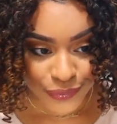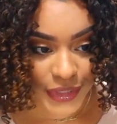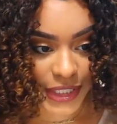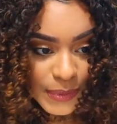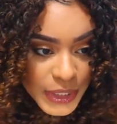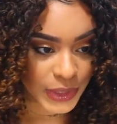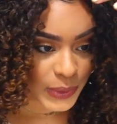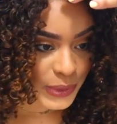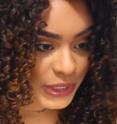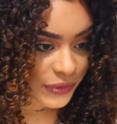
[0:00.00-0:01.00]
Gives me a
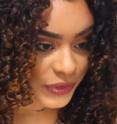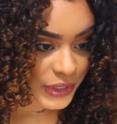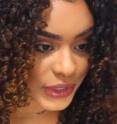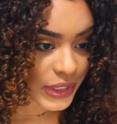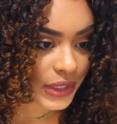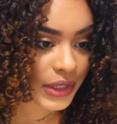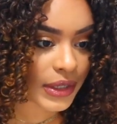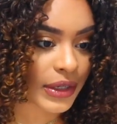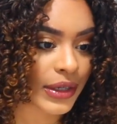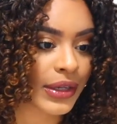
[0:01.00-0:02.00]
little different look.
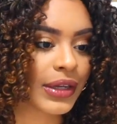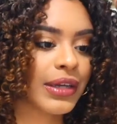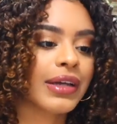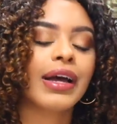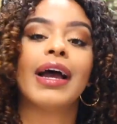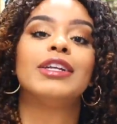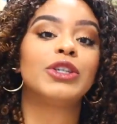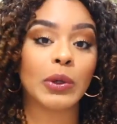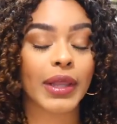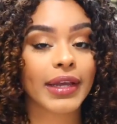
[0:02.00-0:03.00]
I
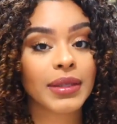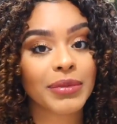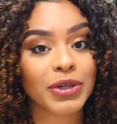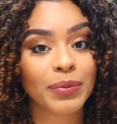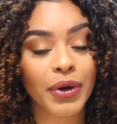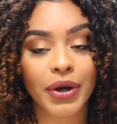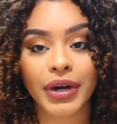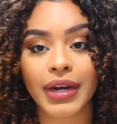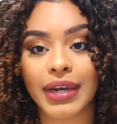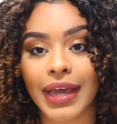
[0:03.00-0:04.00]
don't like the middle
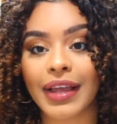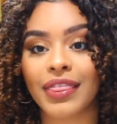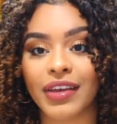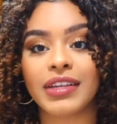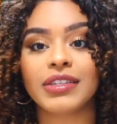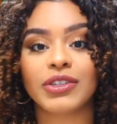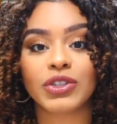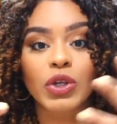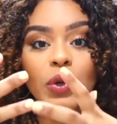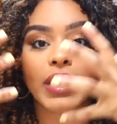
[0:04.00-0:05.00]
part like this,
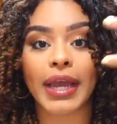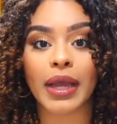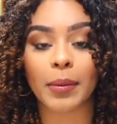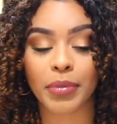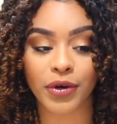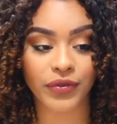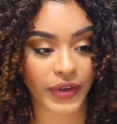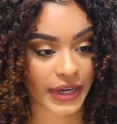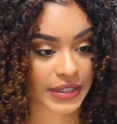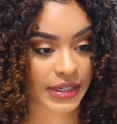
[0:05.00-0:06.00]
so like
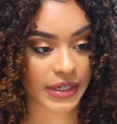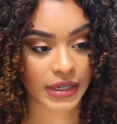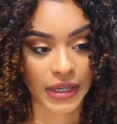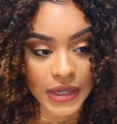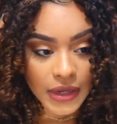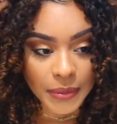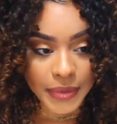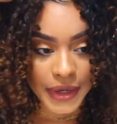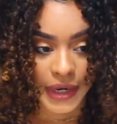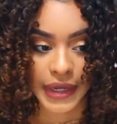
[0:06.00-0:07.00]
perfected.
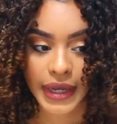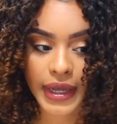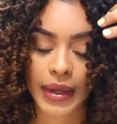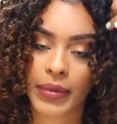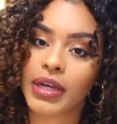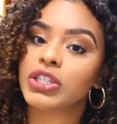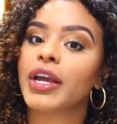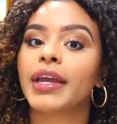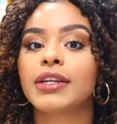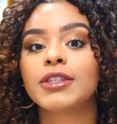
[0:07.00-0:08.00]
But again, I'm gonna
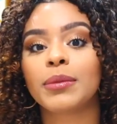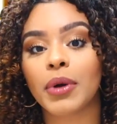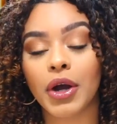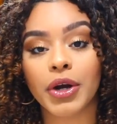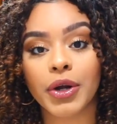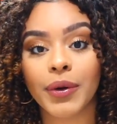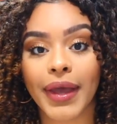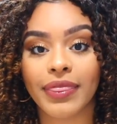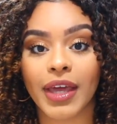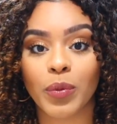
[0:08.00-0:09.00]
check in tomorrow,
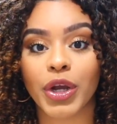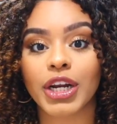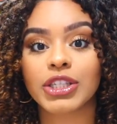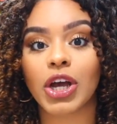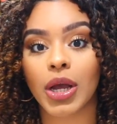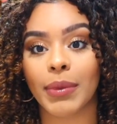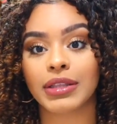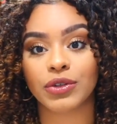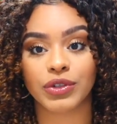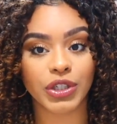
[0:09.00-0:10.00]
and then we're gonna talk
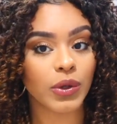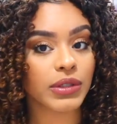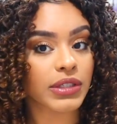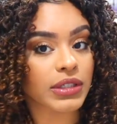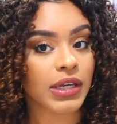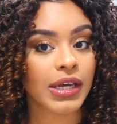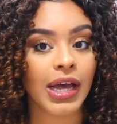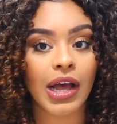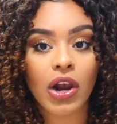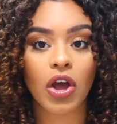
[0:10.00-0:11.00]
about the results,
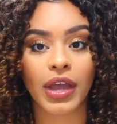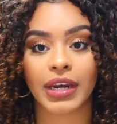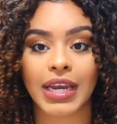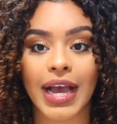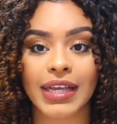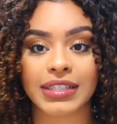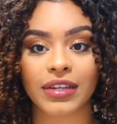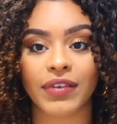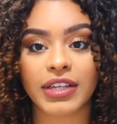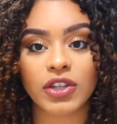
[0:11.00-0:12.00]
how long it lasts,
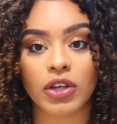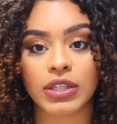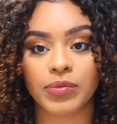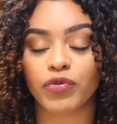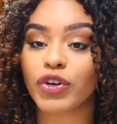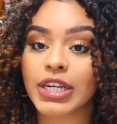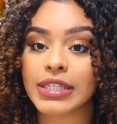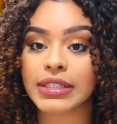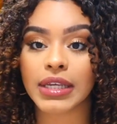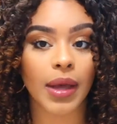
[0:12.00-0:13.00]
if I saw some
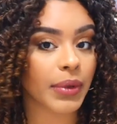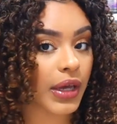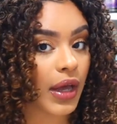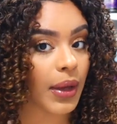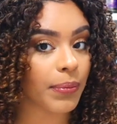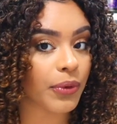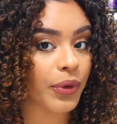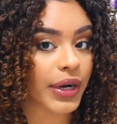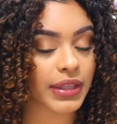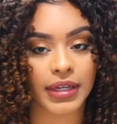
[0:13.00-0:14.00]
frizz coming up
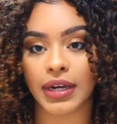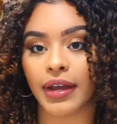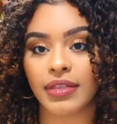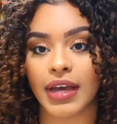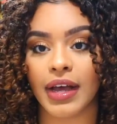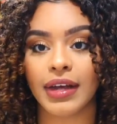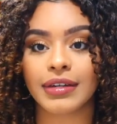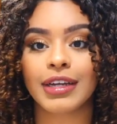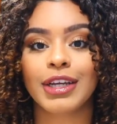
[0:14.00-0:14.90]
or anything like that.